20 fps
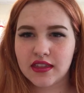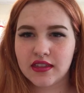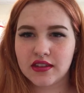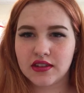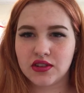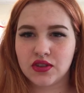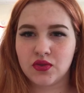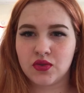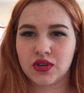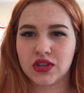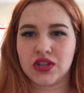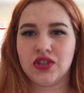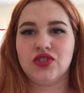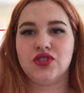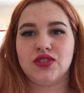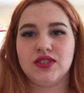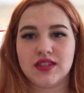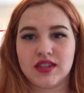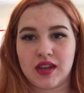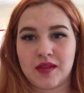then you can
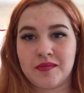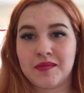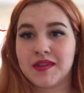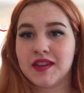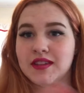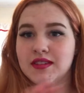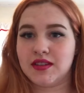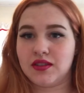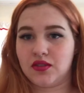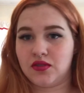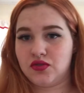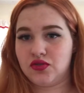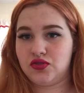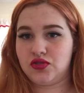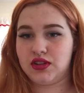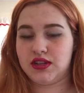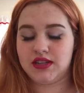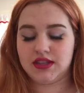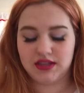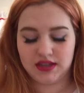just skip this and go
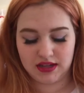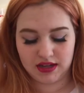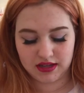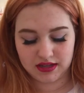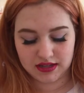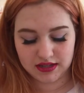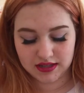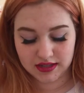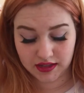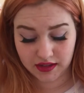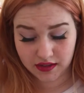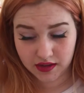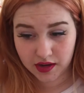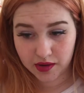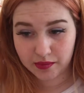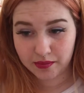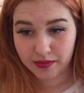straight to the concealer,